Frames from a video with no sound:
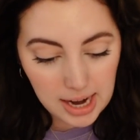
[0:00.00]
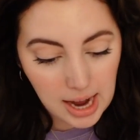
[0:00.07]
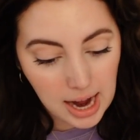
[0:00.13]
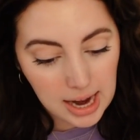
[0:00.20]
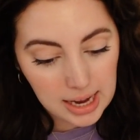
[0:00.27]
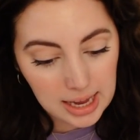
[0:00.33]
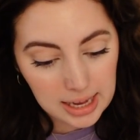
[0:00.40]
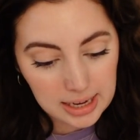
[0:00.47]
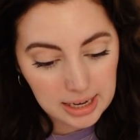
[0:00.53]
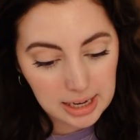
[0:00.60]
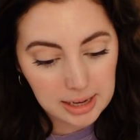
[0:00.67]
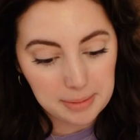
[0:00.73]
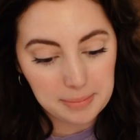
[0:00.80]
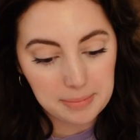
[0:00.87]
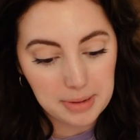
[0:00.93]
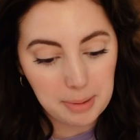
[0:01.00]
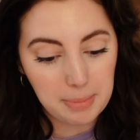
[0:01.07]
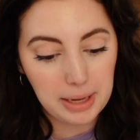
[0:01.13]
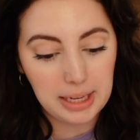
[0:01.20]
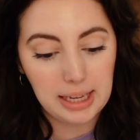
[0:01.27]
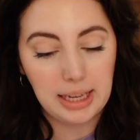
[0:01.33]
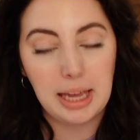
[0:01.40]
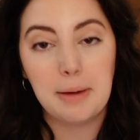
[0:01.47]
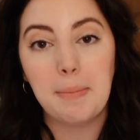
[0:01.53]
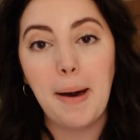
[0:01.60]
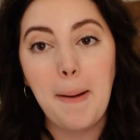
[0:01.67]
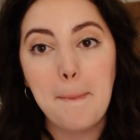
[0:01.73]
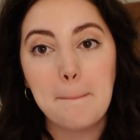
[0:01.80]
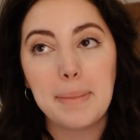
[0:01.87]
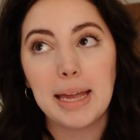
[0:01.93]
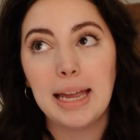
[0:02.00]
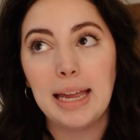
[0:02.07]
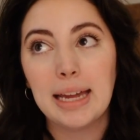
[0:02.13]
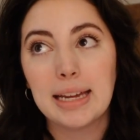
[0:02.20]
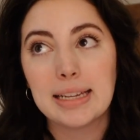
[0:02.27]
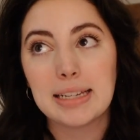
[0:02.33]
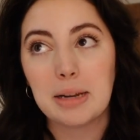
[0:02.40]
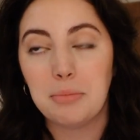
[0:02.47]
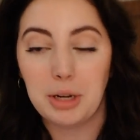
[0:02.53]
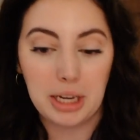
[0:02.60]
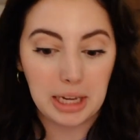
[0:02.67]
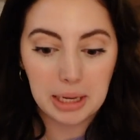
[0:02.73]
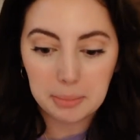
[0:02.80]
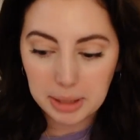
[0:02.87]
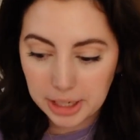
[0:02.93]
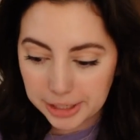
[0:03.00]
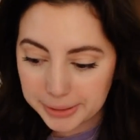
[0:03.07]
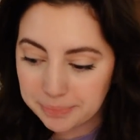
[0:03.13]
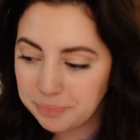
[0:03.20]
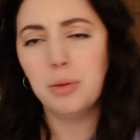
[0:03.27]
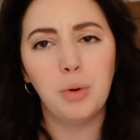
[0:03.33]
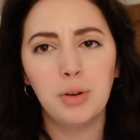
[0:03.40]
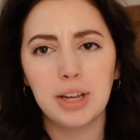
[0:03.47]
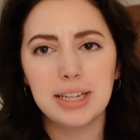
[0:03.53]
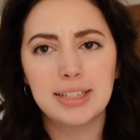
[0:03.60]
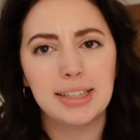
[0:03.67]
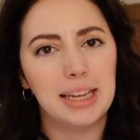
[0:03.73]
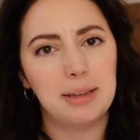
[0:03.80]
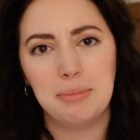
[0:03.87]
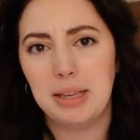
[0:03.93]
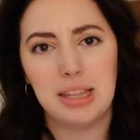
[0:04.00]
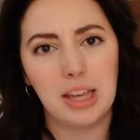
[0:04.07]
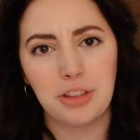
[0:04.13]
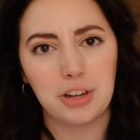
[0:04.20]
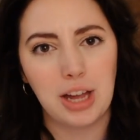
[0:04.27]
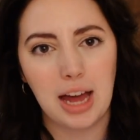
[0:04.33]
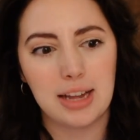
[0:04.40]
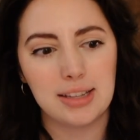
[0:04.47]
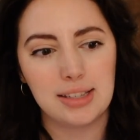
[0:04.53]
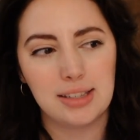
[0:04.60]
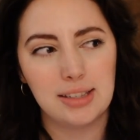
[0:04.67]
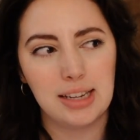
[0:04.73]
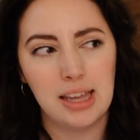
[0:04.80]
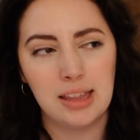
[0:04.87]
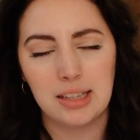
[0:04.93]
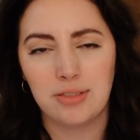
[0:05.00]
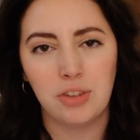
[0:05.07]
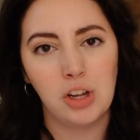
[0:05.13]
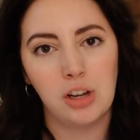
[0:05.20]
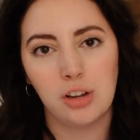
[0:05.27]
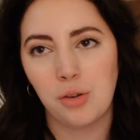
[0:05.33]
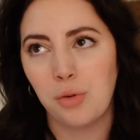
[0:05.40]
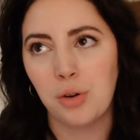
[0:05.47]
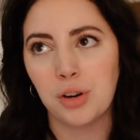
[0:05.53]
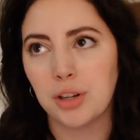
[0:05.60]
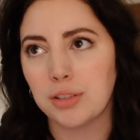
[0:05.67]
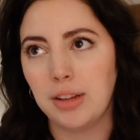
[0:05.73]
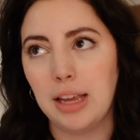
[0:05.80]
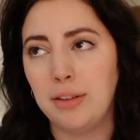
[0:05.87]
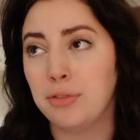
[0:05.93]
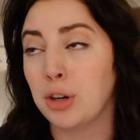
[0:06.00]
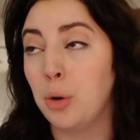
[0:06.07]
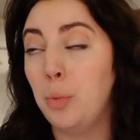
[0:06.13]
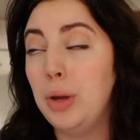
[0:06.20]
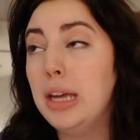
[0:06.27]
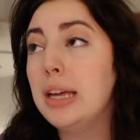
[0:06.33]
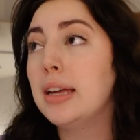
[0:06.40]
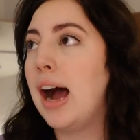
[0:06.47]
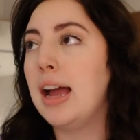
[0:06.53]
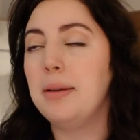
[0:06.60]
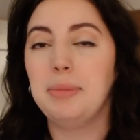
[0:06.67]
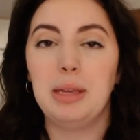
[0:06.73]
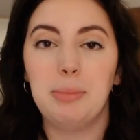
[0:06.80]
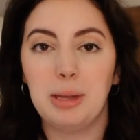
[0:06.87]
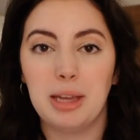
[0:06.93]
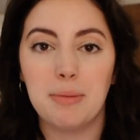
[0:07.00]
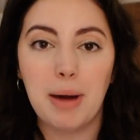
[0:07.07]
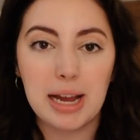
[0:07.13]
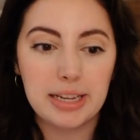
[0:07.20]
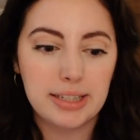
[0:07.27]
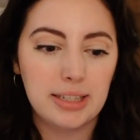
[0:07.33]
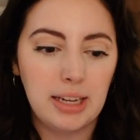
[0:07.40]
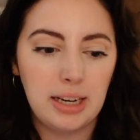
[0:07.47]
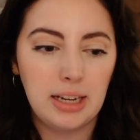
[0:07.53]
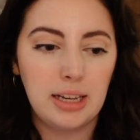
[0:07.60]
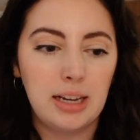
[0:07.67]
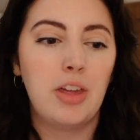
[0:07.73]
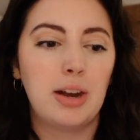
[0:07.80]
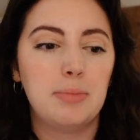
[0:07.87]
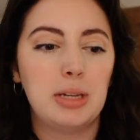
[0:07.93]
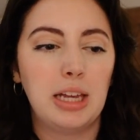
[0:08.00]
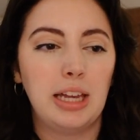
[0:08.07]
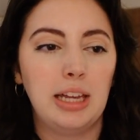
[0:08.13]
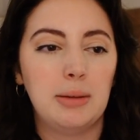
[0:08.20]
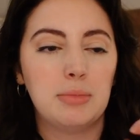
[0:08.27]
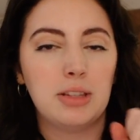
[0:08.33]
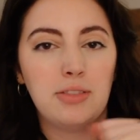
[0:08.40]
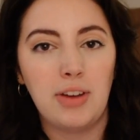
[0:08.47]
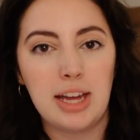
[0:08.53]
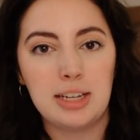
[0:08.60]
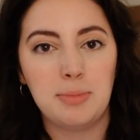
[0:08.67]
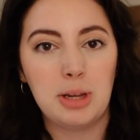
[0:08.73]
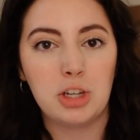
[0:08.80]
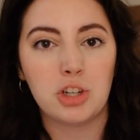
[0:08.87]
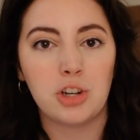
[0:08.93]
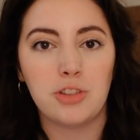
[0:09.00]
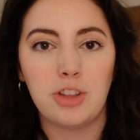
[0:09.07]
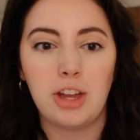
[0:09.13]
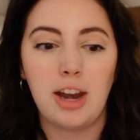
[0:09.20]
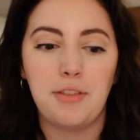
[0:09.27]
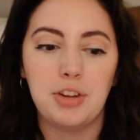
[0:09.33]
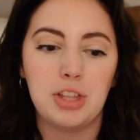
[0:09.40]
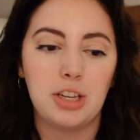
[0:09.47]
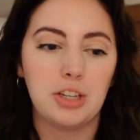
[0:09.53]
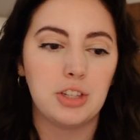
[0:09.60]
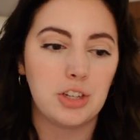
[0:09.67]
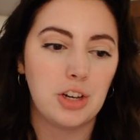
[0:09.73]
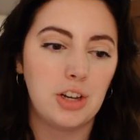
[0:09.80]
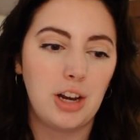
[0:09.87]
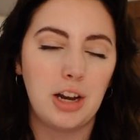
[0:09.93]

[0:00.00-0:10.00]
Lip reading: I am picking him up and I'm bringing him here. He won't get to, like, meet the other cats in this vlog or, like, for a week. I am keeping him isolated. Then I'm taking him to the vet to make sure that everything is good.